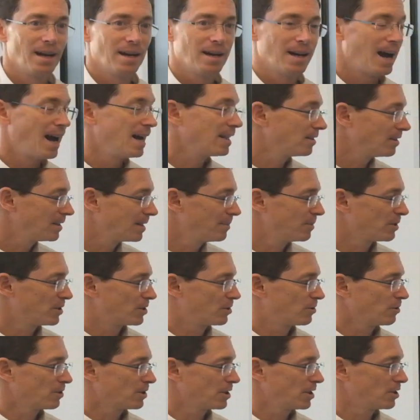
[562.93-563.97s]
Anonymous
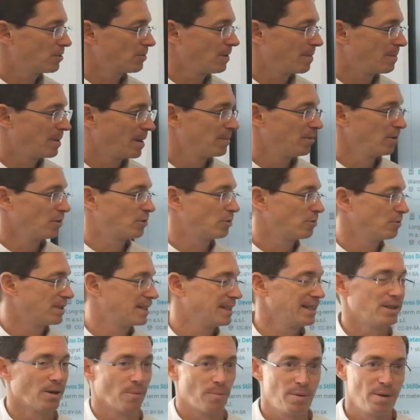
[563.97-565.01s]
users will be able to
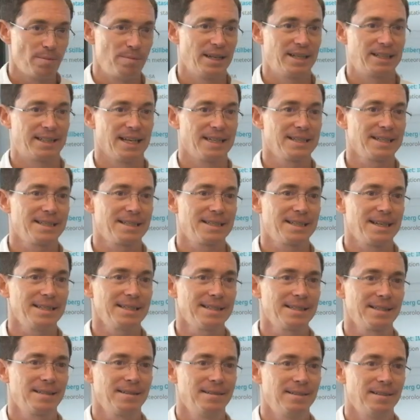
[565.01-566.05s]
see your public data
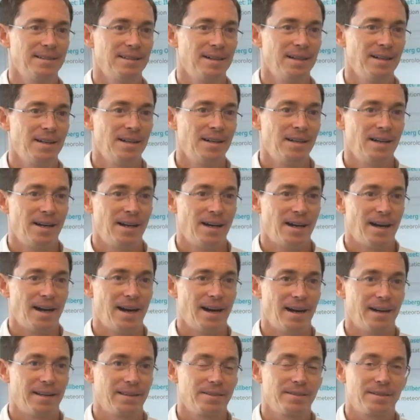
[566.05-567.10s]
sets,
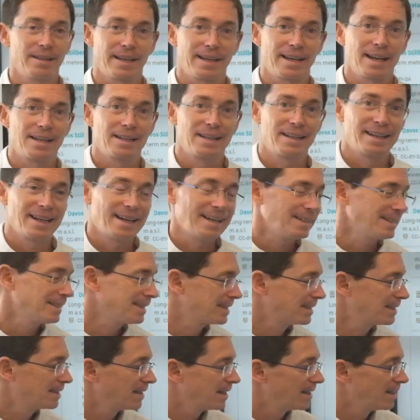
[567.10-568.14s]
and they can
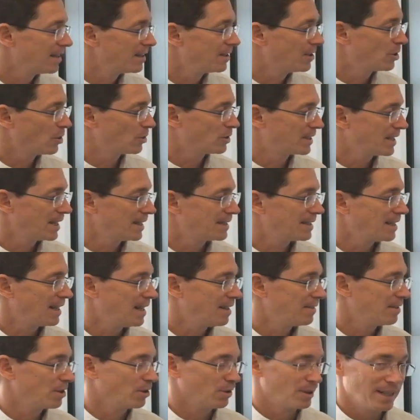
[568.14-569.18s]
get your
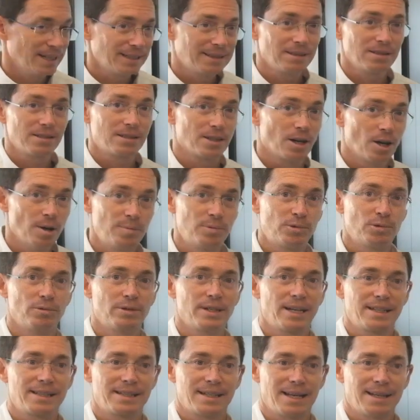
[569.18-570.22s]
data, your latest
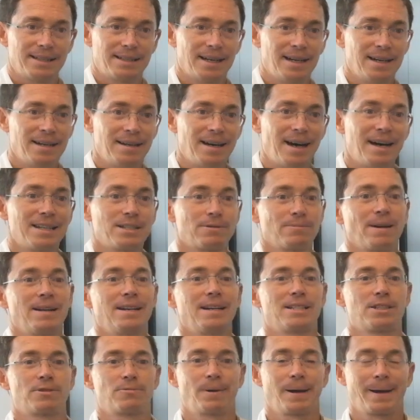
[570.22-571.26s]
up-to-date data, as well
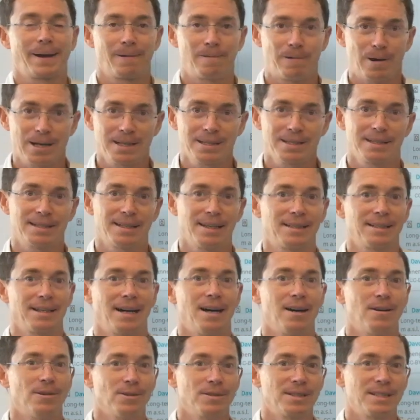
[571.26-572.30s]
as request
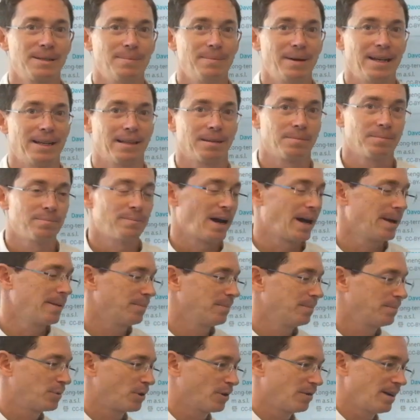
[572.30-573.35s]
data on demand by
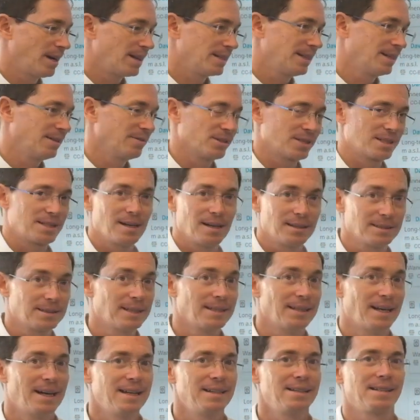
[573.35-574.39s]
providing the start
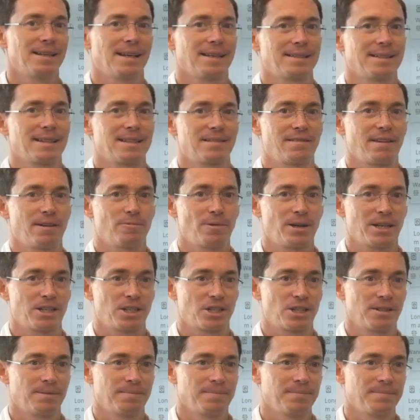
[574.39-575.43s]
and end date as they
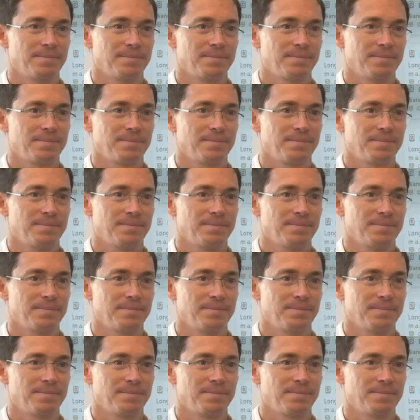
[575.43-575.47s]
wish.